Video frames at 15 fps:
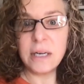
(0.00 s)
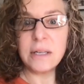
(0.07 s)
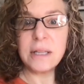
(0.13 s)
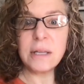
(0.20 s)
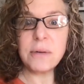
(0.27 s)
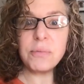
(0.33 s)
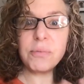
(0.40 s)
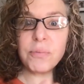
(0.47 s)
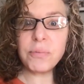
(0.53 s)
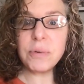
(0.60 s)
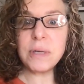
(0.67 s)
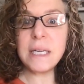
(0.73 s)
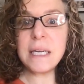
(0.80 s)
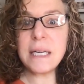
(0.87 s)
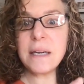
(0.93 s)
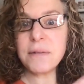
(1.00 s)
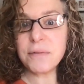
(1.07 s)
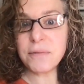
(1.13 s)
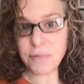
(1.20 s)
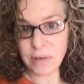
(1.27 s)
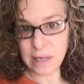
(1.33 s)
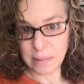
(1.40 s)
then
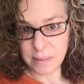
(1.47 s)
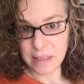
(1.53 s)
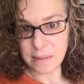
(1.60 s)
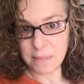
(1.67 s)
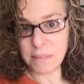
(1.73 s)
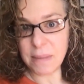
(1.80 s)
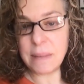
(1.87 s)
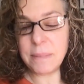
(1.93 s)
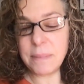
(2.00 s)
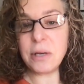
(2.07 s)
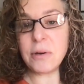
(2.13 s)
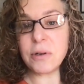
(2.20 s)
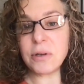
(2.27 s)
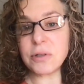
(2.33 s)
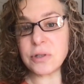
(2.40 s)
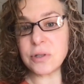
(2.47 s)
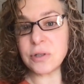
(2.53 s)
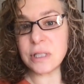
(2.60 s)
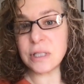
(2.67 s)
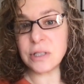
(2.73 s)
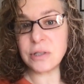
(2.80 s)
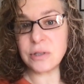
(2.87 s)
reframe it. Maybe you could also
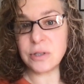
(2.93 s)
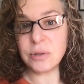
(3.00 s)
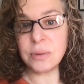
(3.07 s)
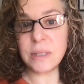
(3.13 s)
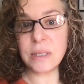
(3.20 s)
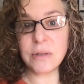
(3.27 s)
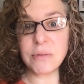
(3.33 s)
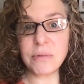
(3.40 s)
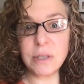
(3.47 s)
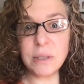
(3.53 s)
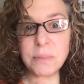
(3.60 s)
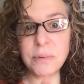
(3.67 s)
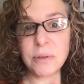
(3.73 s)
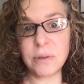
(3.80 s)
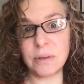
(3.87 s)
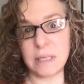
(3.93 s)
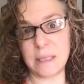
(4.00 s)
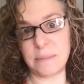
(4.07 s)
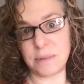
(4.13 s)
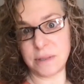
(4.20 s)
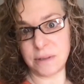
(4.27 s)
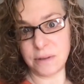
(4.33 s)
look into doing group
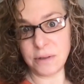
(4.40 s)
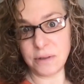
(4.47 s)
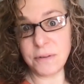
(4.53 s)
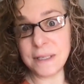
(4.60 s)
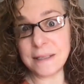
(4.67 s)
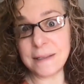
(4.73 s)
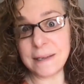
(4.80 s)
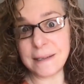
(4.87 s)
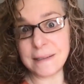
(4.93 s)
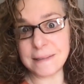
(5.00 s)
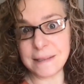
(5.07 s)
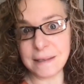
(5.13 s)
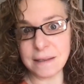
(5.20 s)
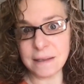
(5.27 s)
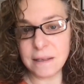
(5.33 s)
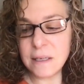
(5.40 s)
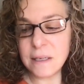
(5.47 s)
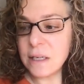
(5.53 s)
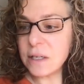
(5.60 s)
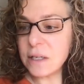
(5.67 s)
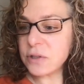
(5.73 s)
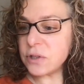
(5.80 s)
programs. They're fantastic.
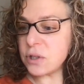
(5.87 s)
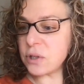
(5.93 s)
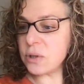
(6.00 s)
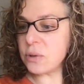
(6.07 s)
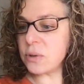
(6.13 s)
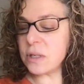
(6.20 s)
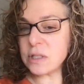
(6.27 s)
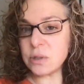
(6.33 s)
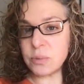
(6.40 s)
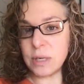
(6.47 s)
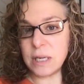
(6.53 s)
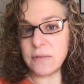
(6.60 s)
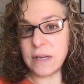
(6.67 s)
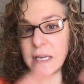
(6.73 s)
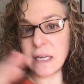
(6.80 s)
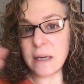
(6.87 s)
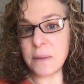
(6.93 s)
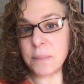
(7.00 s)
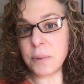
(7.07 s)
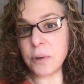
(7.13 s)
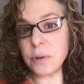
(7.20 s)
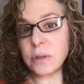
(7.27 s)
So it's a way of getting a
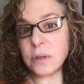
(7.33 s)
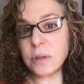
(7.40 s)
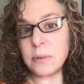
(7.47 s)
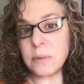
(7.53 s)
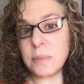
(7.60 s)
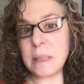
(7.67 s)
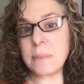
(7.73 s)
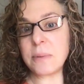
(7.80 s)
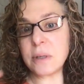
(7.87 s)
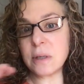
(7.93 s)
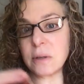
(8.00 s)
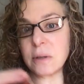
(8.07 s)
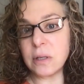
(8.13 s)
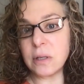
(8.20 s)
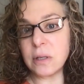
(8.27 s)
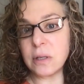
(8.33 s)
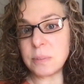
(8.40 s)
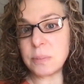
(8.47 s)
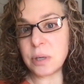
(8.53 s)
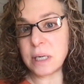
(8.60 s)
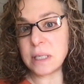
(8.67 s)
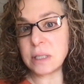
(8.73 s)
bulk number of people at a lower
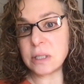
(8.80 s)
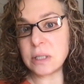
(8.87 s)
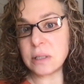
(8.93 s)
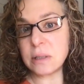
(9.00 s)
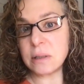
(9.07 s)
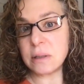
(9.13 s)
price,